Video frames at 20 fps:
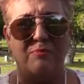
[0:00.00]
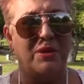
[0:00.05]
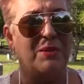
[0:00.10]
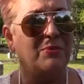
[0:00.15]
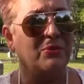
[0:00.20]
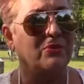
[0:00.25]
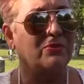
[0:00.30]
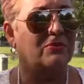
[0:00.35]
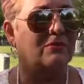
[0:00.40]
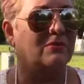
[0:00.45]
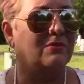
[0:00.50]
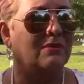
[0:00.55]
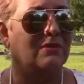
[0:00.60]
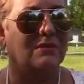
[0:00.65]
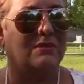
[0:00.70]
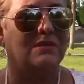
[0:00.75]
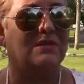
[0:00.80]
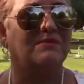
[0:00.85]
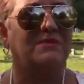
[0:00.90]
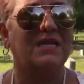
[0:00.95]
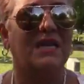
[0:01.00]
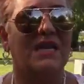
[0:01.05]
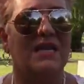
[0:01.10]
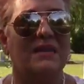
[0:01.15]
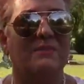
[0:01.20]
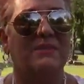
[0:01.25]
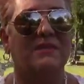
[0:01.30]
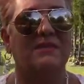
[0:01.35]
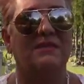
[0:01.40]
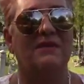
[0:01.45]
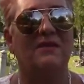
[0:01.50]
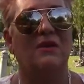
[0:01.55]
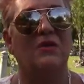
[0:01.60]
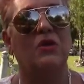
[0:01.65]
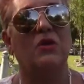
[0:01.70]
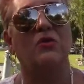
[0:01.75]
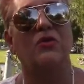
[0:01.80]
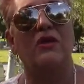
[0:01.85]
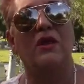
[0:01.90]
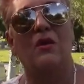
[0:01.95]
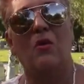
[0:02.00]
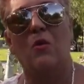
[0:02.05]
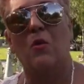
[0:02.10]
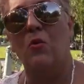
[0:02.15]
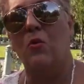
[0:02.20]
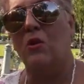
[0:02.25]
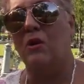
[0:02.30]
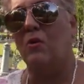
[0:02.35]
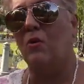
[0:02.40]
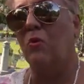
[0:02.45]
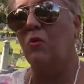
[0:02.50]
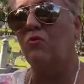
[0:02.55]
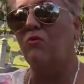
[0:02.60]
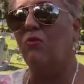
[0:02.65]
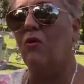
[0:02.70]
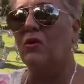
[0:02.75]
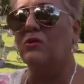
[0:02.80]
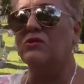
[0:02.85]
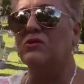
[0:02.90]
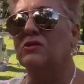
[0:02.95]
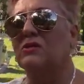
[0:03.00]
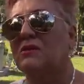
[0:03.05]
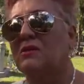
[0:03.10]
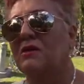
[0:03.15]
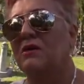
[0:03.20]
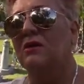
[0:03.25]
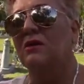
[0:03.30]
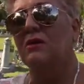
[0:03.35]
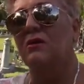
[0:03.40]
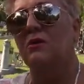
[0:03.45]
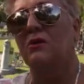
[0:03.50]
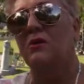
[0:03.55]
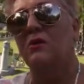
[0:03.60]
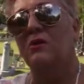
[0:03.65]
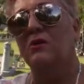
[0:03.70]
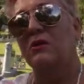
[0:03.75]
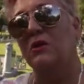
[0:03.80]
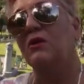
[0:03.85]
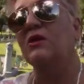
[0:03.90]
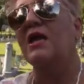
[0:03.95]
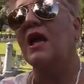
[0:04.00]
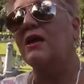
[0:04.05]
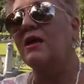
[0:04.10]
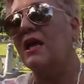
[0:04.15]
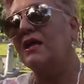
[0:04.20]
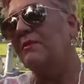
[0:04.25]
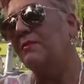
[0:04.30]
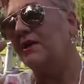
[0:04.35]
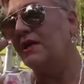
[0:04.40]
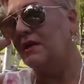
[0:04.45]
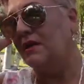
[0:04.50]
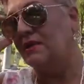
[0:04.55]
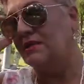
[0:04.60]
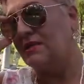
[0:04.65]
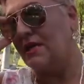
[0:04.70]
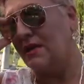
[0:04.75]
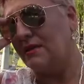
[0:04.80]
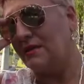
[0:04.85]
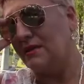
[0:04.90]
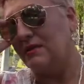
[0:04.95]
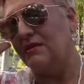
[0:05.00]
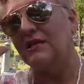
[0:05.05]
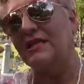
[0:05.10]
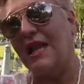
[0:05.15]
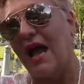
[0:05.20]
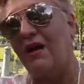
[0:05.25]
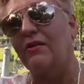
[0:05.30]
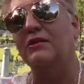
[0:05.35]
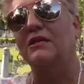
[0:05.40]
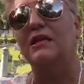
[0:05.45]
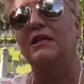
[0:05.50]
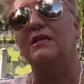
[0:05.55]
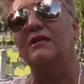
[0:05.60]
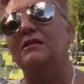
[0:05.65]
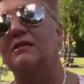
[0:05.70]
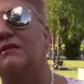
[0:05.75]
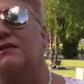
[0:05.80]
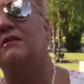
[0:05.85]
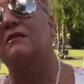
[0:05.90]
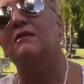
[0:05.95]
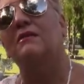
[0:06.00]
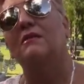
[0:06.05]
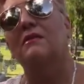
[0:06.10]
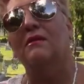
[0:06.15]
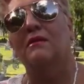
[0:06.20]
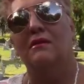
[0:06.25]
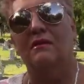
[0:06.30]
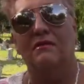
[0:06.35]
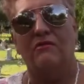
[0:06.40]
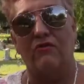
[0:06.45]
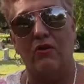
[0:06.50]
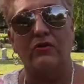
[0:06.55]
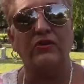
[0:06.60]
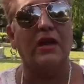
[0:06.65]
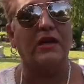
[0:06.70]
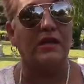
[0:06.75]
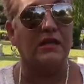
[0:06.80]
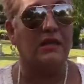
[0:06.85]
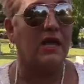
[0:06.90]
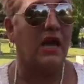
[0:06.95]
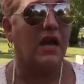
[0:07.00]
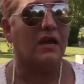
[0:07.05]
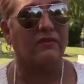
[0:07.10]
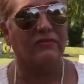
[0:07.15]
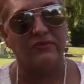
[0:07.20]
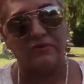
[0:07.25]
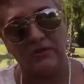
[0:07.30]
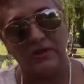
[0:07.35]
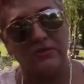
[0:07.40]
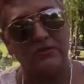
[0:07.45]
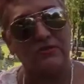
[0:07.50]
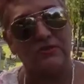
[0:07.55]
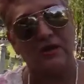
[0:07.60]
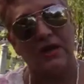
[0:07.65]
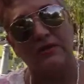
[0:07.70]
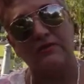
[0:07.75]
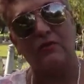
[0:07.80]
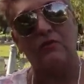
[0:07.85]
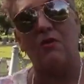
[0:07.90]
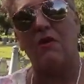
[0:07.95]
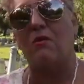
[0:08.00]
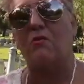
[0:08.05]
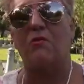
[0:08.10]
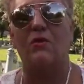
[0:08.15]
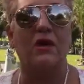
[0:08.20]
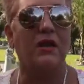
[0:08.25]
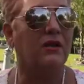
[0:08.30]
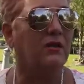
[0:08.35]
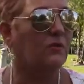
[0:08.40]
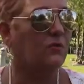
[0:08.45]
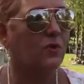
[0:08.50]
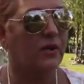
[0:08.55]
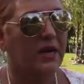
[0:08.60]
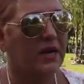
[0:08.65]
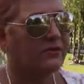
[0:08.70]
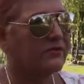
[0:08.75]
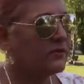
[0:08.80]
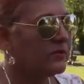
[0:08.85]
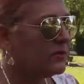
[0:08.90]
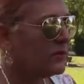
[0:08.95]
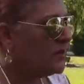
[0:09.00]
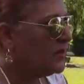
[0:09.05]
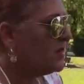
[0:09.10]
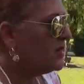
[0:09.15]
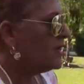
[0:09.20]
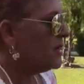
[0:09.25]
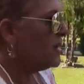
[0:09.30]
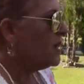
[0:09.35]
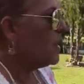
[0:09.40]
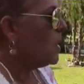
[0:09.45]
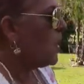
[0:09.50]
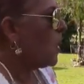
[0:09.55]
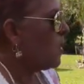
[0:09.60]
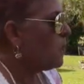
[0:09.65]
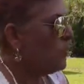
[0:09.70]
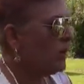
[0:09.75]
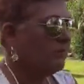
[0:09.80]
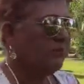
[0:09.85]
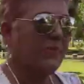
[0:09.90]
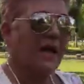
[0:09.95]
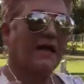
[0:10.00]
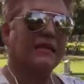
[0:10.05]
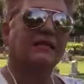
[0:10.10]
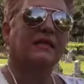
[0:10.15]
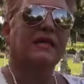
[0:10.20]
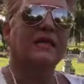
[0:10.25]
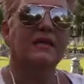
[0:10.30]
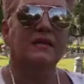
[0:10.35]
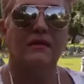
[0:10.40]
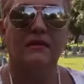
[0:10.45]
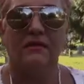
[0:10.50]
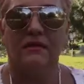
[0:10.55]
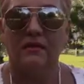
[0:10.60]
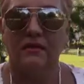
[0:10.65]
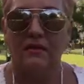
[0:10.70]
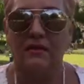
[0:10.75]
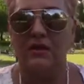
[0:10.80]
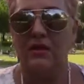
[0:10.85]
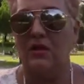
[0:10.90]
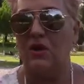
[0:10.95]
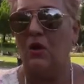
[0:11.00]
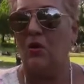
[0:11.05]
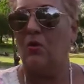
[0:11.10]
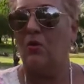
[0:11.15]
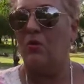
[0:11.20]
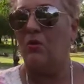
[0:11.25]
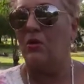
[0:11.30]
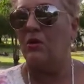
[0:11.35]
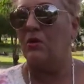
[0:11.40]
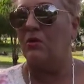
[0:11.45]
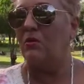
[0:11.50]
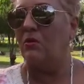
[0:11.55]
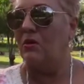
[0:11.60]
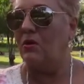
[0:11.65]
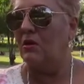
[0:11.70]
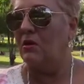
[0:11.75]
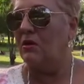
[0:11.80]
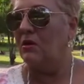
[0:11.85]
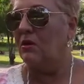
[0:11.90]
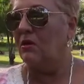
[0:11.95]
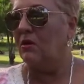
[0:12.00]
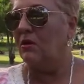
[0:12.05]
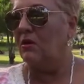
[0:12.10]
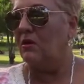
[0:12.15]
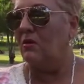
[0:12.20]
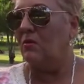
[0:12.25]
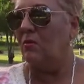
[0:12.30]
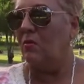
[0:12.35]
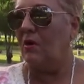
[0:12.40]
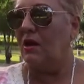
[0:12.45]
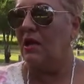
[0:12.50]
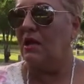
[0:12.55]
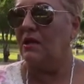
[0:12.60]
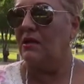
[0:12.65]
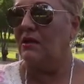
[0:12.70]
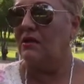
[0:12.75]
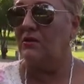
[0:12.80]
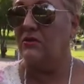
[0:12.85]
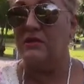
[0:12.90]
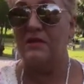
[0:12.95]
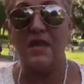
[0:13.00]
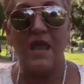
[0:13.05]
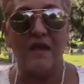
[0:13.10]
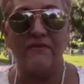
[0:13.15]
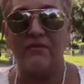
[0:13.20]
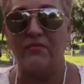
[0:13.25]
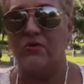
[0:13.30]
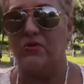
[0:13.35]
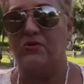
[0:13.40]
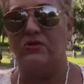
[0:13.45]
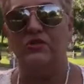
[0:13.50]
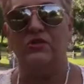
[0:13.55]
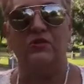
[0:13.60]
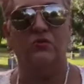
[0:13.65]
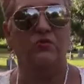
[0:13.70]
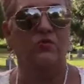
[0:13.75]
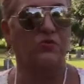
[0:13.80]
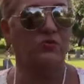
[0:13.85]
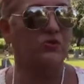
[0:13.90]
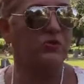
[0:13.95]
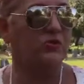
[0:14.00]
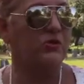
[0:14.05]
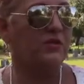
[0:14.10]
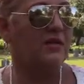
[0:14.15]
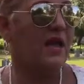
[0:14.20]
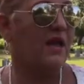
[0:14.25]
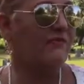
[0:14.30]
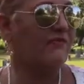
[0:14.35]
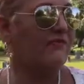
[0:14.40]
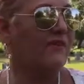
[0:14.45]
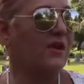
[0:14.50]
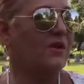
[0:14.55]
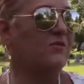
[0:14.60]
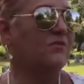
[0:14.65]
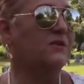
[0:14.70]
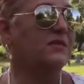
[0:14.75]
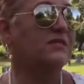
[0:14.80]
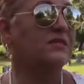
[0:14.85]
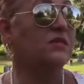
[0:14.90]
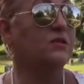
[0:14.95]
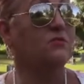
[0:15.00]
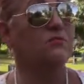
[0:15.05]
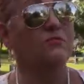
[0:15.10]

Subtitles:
People sometimes, you know, you think who falls, you know, yeah, anybody could technically nowadays fall down and die if you hit your head the wrong way or whatever. But back then, you know, when you didn't have emergency rooms, you didn't have fire rescue,